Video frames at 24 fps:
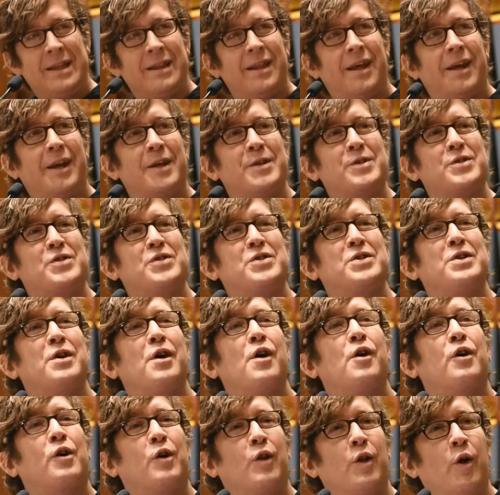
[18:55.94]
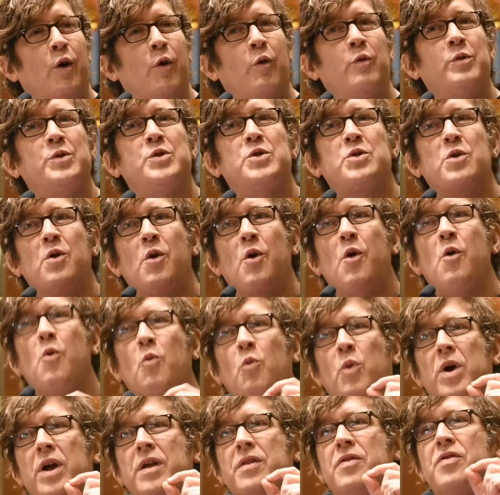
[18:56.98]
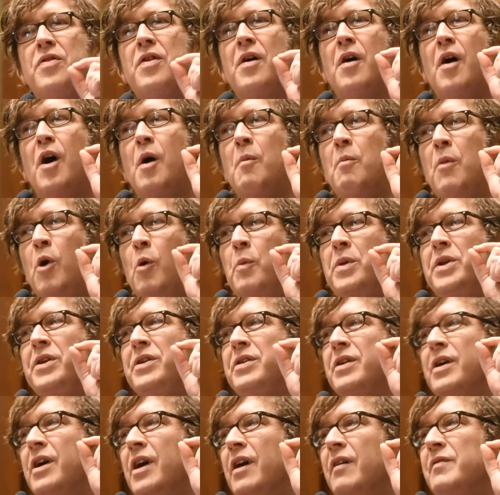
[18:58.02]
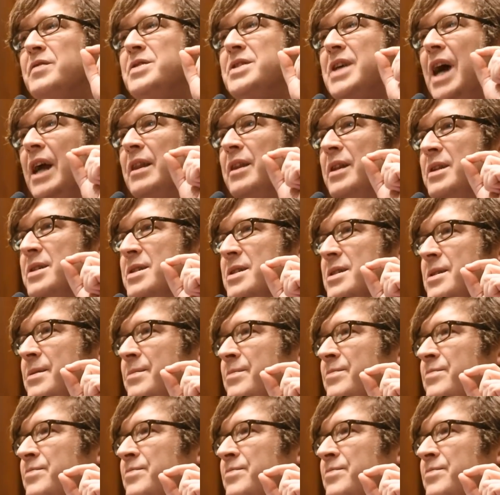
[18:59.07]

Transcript: Let us close with a moment of silence.